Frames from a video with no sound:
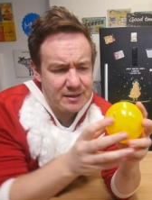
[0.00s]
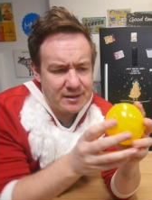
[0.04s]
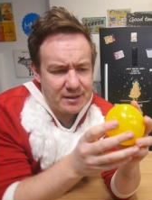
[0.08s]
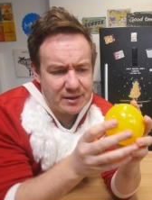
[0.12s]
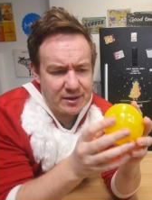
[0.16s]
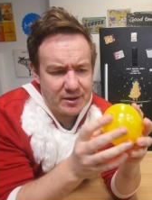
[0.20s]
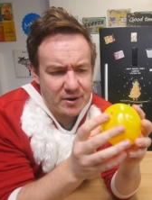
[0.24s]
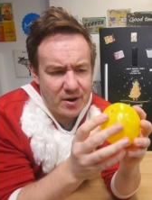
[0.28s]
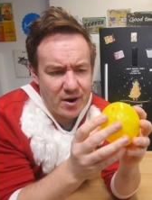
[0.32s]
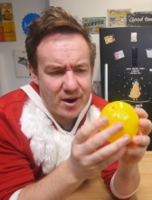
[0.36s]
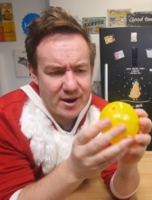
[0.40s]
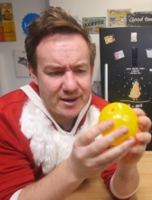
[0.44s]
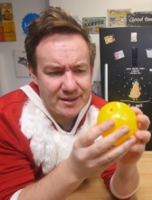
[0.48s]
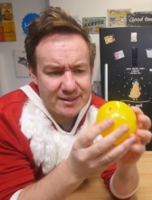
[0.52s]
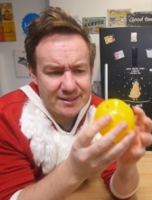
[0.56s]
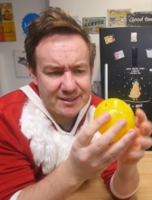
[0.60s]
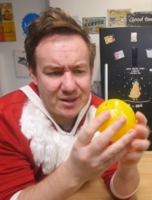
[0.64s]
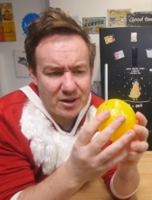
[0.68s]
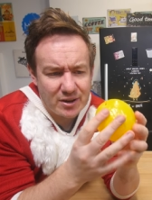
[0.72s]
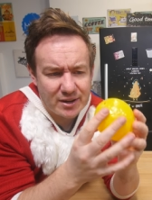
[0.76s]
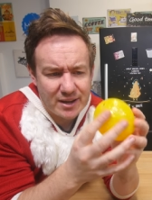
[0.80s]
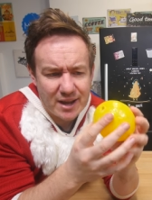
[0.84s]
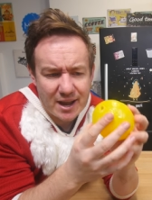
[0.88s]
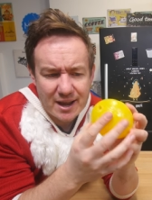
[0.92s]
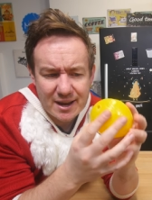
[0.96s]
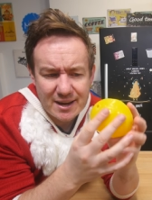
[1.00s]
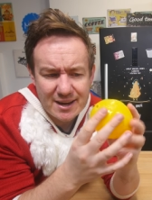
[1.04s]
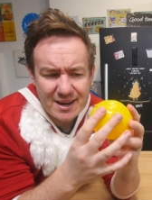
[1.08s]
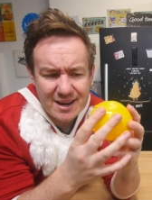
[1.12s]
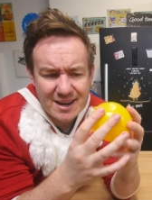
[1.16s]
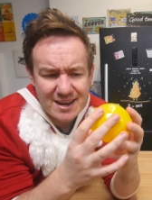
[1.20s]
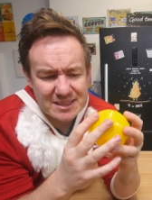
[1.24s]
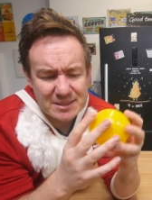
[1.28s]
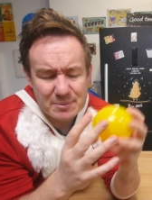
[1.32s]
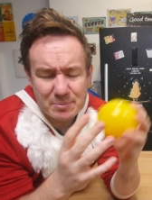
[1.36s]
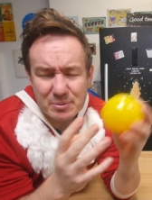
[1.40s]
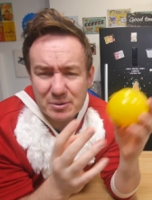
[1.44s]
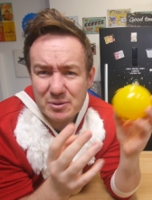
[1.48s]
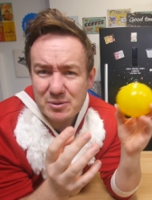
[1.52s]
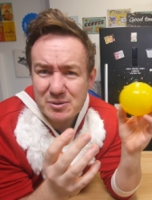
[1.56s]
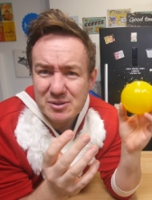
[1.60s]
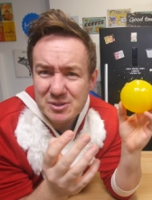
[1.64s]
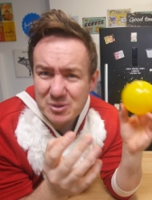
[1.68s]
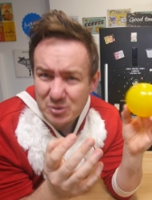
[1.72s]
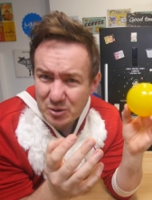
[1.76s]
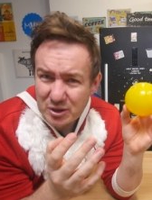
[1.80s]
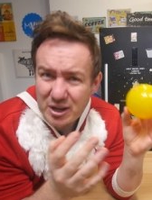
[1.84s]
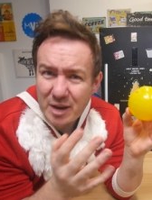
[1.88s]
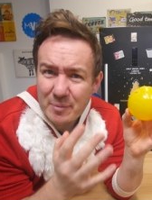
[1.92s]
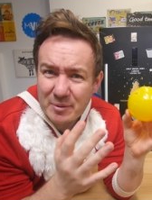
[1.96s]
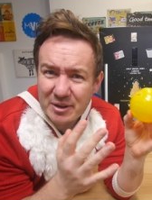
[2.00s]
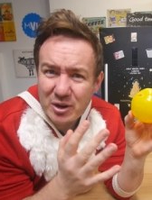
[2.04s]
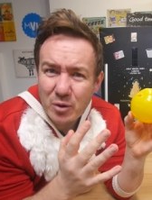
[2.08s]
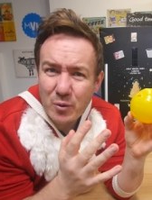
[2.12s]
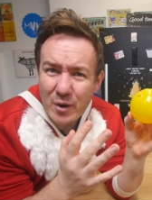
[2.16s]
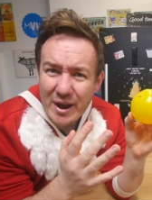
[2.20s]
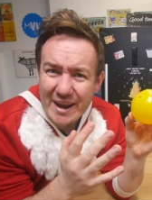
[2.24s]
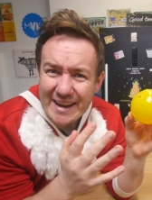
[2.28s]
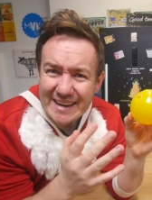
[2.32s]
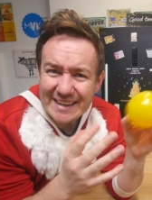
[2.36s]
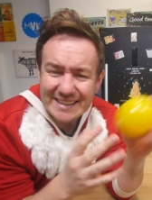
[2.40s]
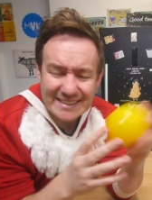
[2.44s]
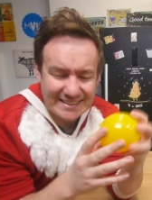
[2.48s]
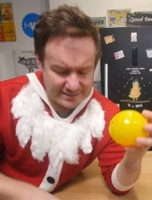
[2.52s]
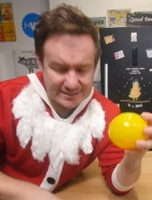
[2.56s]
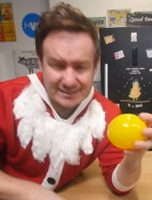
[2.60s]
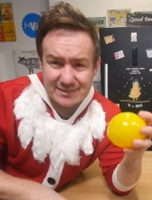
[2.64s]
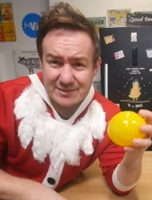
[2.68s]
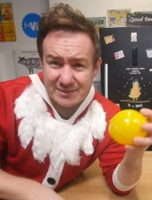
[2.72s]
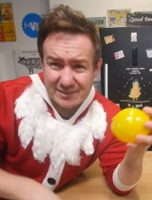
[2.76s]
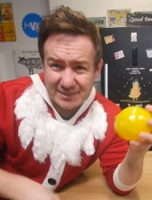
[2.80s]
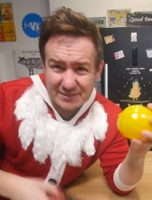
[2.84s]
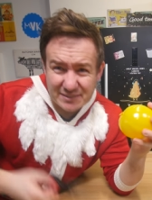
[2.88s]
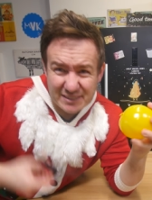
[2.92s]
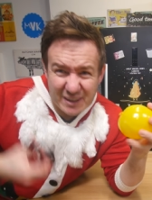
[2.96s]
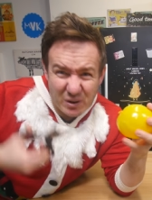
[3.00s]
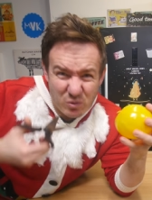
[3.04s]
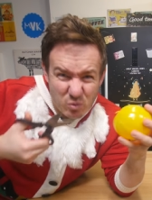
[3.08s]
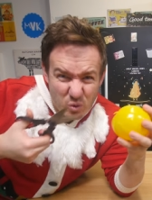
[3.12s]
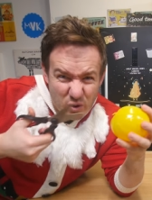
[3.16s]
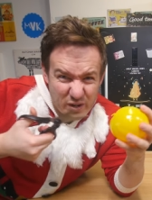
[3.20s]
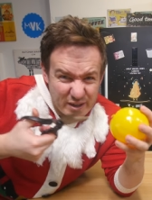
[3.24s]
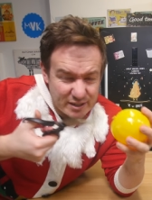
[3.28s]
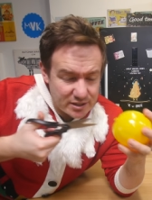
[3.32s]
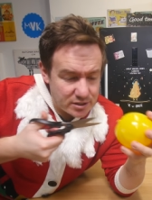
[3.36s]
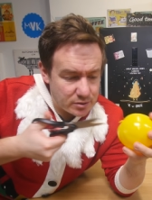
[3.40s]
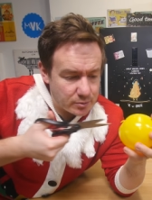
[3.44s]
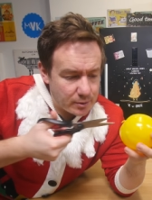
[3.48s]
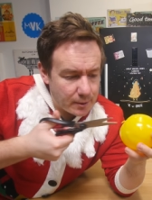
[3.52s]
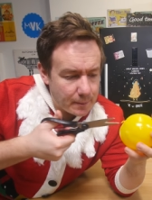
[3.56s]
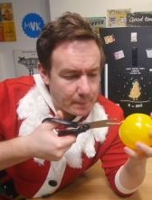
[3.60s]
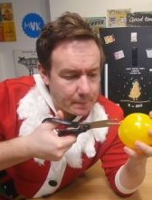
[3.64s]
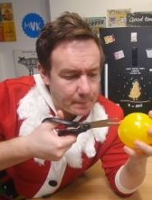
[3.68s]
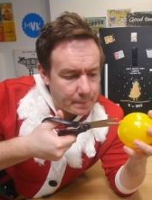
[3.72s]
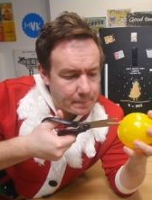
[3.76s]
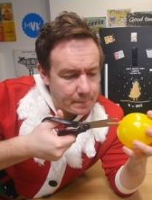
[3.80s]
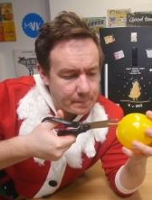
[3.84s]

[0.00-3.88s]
All right, okay. The balloon's not coming away. I have to get right into it.